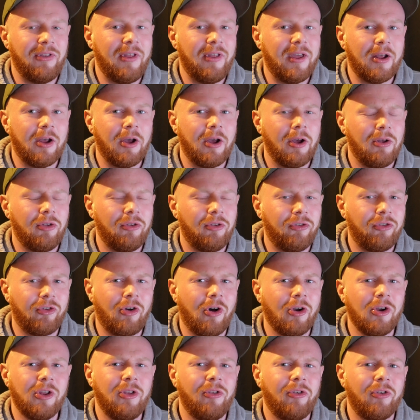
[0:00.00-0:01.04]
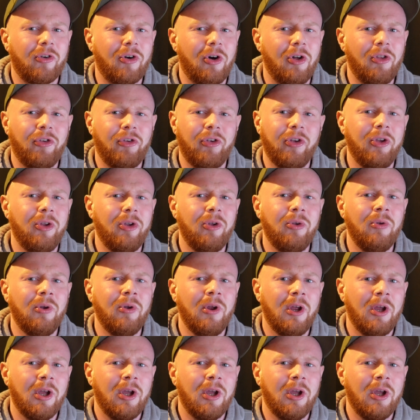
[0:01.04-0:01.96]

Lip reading: and then Scotland's got 2